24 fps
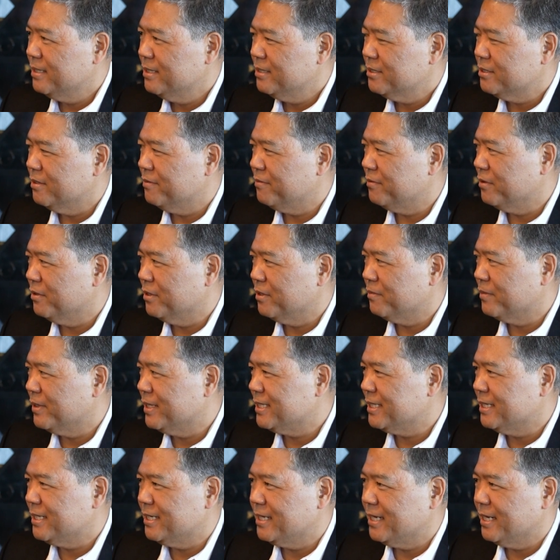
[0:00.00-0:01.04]
So if you only
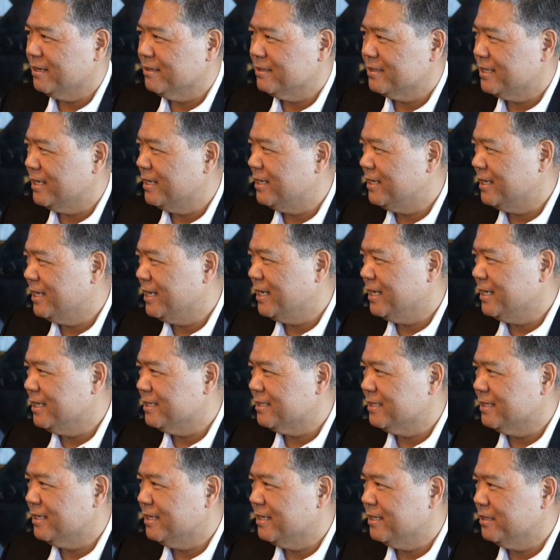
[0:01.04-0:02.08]
rented it out 10
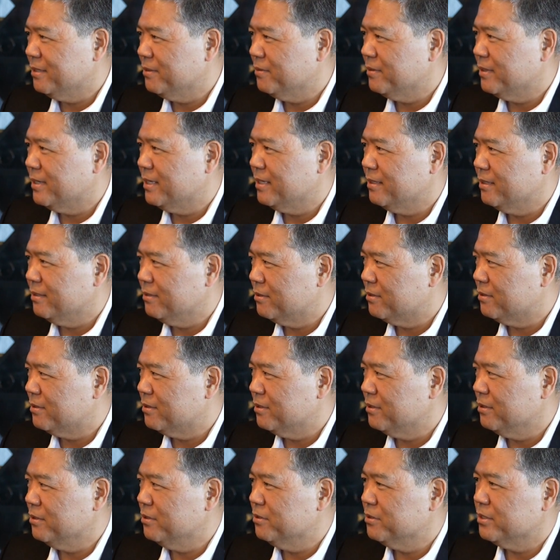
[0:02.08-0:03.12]
days, then you
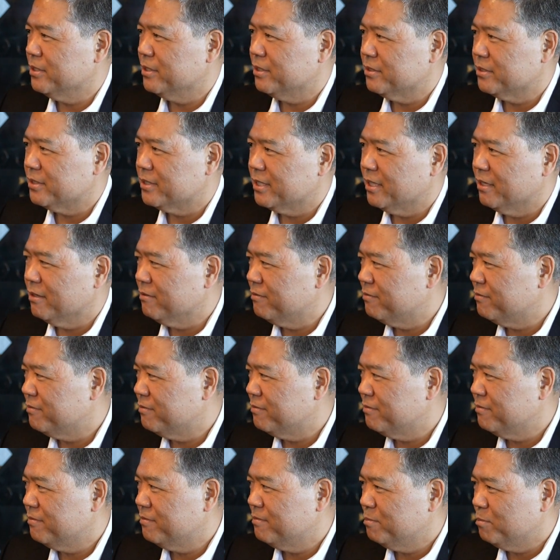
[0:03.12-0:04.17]
couldn't use it yourself
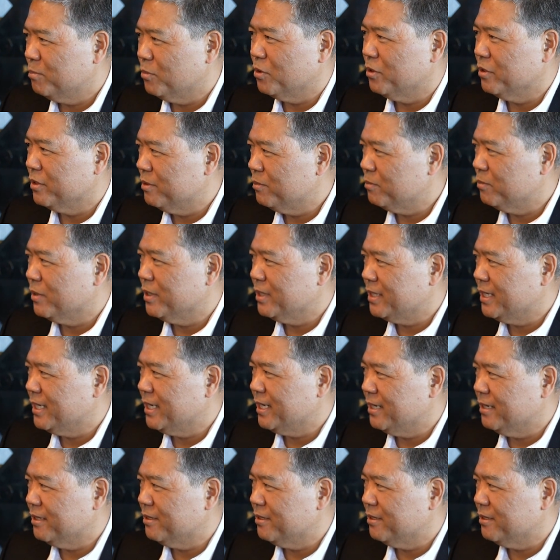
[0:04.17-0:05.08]
more than 1 day.